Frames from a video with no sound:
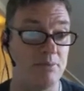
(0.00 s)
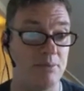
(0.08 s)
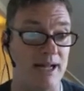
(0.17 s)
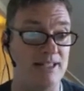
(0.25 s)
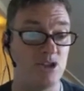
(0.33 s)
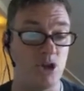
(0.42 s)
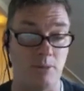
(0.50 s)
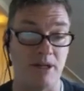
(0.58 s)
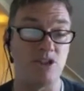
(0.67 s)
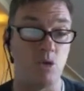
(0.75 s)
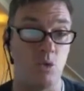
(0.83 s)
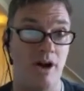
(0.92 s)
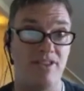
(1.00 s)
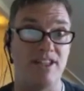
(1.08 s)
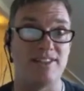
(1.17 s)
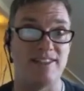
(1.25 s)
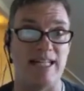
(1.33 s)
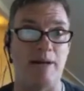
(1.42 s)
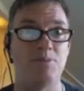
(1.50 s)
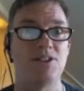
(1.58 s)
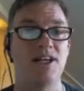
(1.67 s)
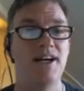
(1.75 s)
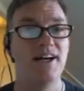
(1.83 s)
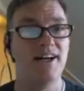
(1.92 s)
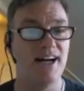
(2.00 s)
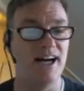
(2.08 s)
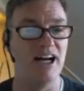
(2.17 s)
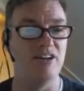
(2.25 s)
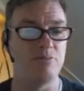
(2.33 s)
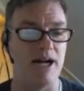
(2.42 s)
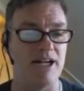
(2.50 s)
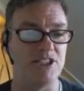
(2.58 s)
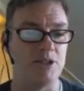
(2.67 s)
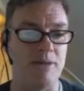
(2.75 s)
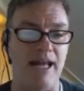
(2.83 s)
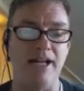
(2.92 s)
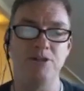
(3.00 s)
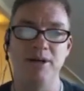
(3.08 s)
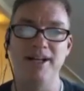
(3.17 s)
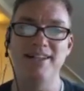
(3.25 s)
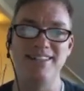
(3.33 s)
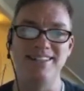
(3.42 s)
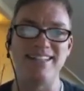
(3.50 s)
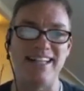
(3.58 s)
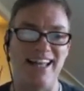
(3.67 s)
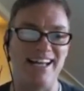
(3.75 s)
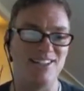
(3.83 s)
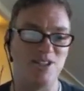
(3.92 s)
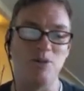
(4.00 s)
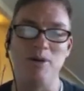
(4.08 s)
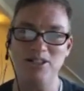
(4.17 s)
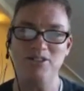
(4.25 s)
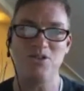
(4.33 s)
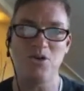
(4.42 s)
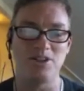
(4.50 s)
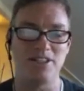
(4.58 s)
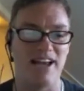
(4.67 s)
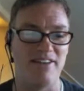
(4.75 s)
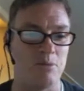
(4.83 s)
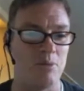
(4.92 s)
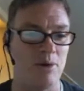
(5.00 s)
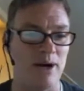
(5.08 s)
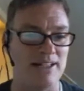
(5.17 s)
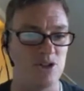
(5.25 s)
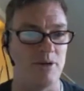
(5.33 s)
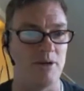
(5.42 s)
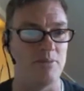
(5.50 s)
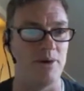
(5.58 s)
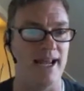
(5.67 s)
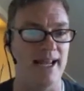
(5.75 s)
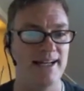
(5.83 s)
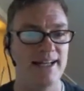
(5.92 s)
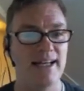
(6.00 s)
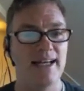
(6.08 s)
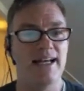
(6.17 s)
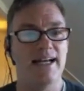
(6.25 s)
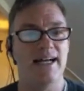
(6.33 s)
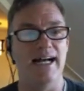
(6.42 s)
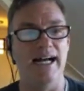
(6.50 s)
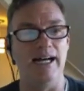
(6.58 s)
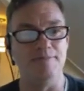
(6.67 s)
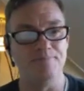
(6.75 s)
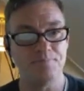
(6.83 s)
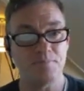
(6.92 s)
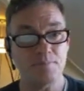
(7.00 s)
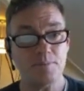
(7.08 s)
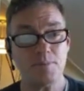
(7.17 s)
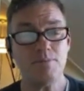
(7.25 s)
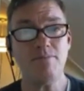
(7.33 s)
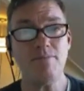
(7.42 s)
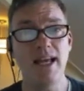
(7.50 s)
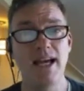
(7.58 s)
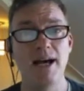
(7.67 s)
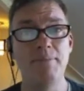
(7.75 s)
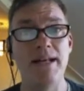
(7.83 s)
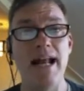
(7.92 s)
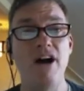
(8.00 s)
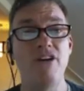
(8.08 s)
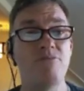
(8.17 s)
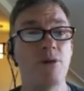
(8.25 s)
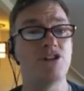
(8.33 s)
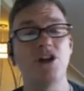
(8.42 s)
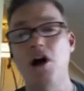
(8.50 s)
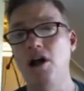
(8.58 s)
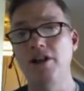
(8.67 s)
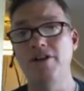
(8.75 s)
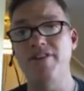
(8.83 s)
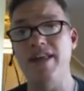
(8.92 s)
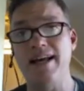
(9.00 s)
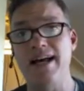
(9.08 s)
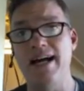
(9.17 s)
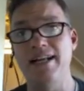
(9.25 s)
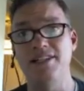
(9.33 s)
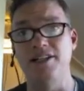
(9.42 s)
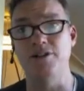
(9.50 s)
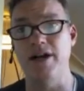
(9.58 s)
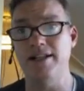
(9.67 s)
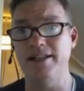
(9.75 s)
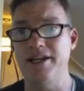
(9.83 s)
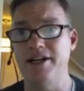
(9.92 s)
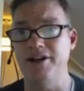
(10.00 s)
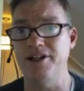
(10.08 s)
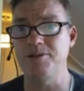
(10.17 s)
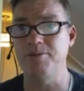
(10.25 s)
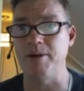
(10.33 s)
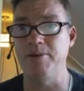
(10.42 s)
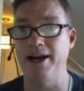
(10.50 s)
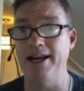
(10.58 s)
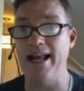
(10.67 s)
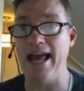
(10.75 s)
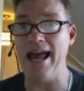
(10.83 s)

Brainstorming, it's one of the steps of project management, and since I like it so much, of course I have a brainstorming brain. But now I've merged all of that content directly here into my brain.